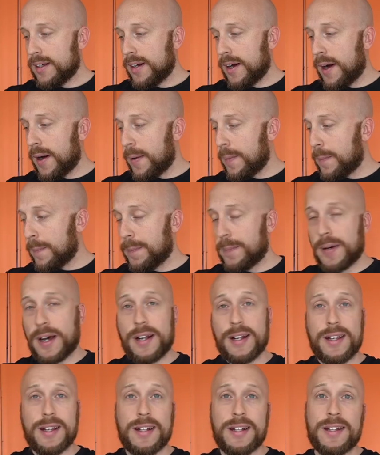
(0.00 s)
Um, I
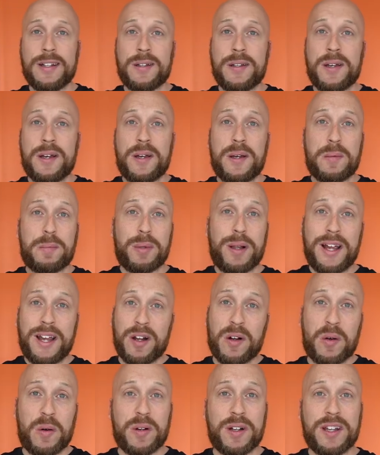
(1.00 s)
didn't
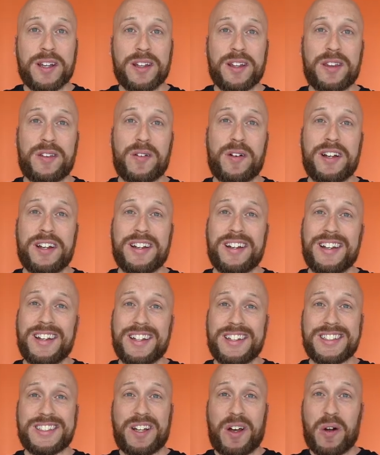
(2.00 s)
plan on getting three of
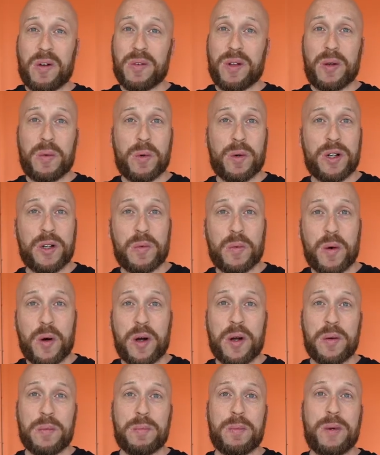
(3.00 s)
these, I only wanted one,